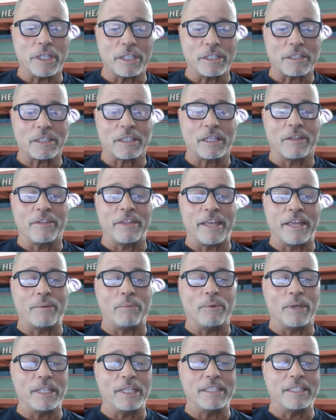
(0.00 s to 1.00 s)
um,
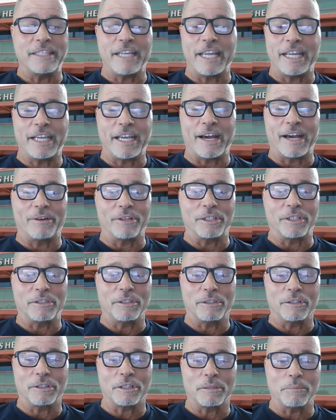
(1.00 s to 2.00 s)
in a
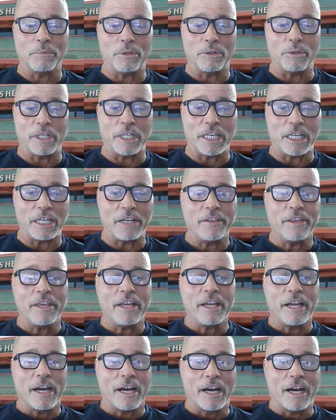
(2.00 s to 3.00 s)
safe
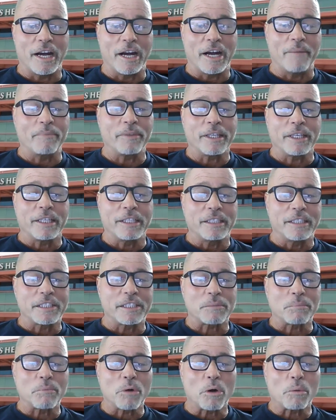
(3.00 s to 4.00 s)
and uh,
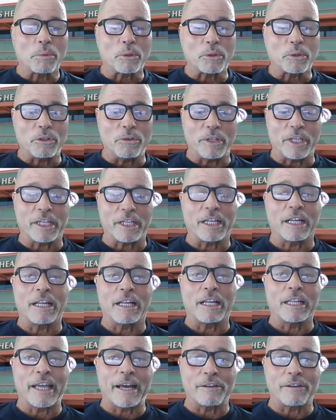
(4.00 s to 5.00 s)
patient
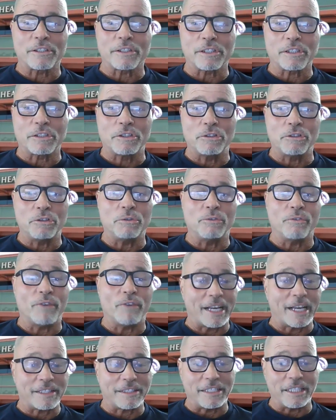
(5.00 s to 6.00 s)

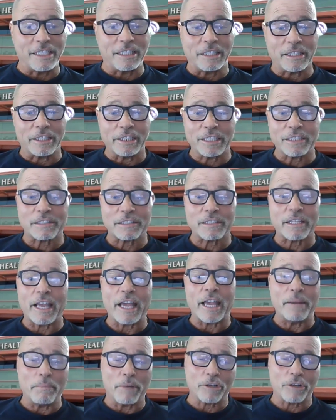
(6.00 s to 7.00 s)
friendly environment.
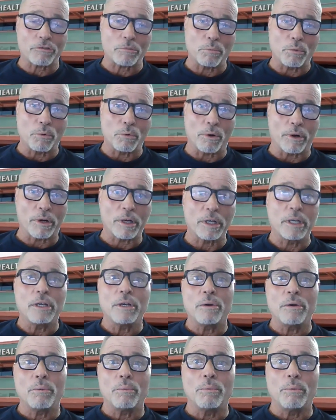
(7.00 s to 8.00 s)
I'm going to
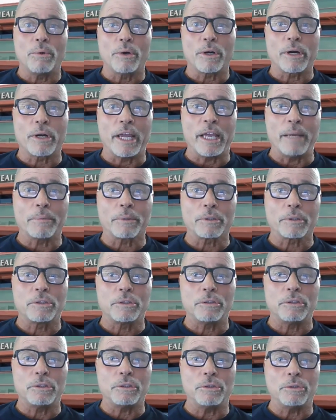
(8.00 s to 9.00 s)
share some
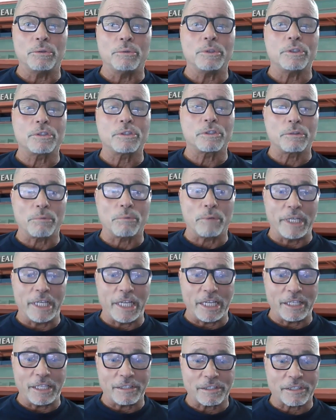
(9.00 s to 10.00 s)
photos of our
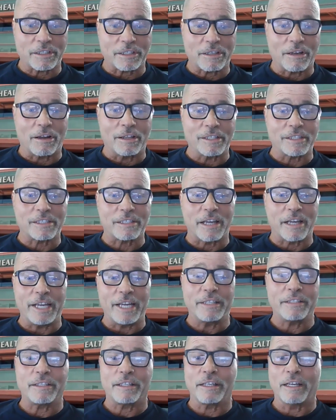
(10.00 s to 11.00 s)
new mobile
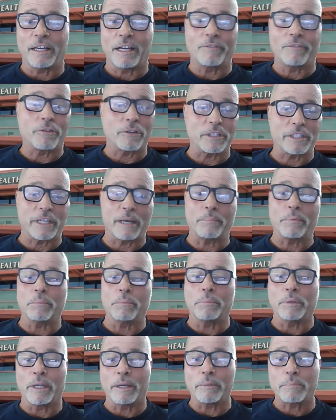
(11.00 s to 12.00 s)
unit so people can
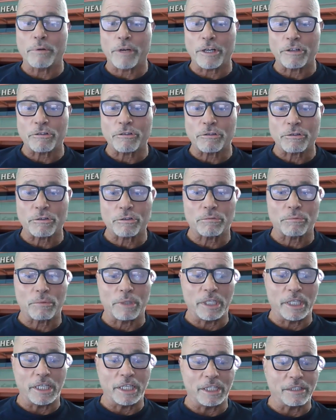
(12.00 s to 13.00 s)
actually see
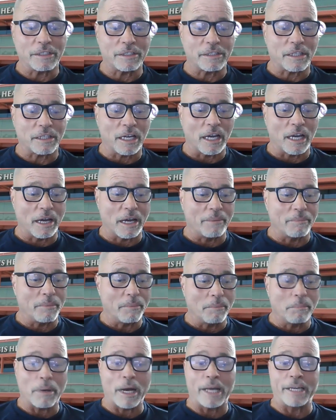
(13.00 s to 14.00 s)
what the mobile
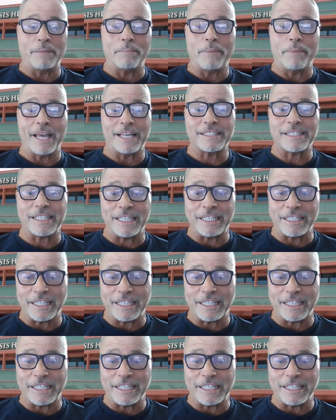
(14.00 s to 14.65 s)
unit looks like.